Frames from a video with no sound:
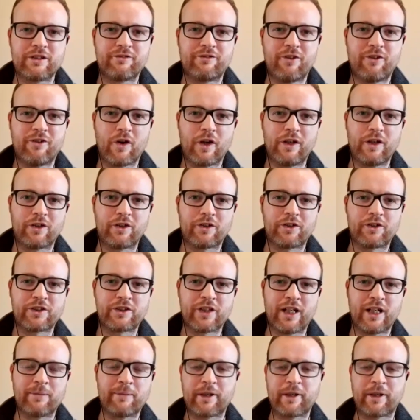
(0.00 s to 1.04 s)
for another
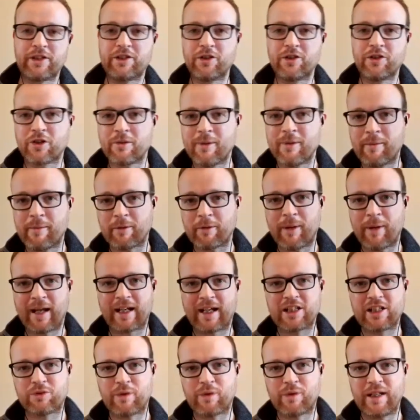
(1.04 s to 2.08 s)
time. But I do remember back
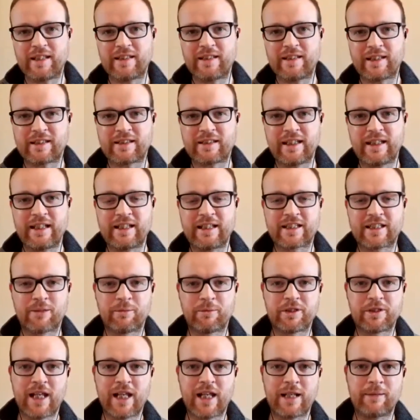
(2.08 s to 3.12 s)
in 2016,
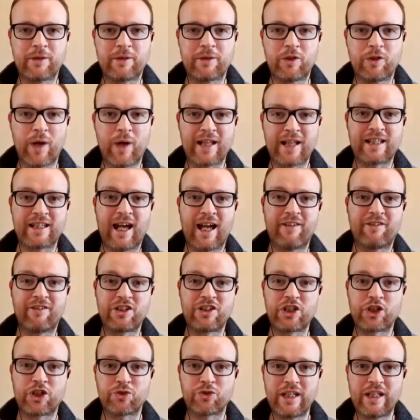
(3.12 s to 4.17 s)
someone telling me you had to have a
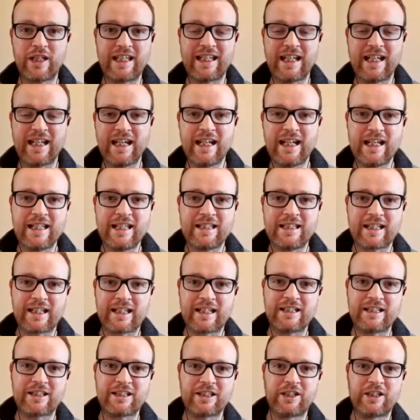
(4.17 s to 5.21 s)
degree to get
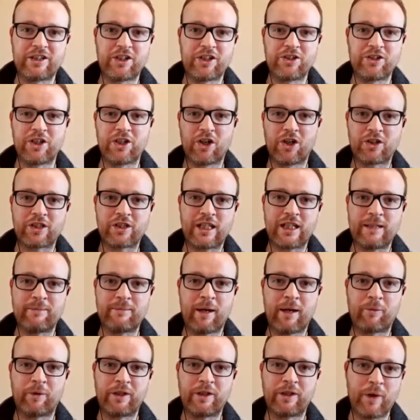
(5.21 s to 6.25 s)
into the Dundalk team.
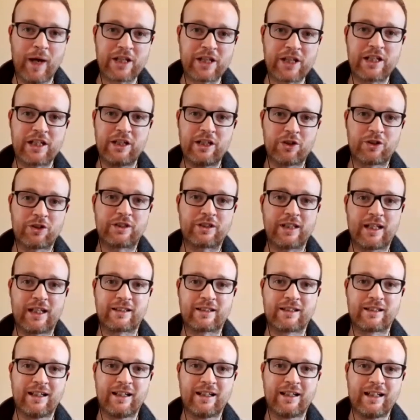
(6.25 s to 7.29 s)
And when you actually looked at
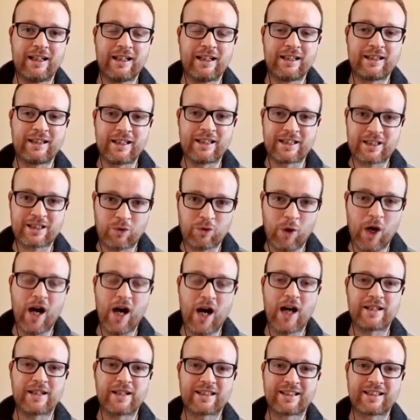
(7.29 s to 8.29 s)
the squad,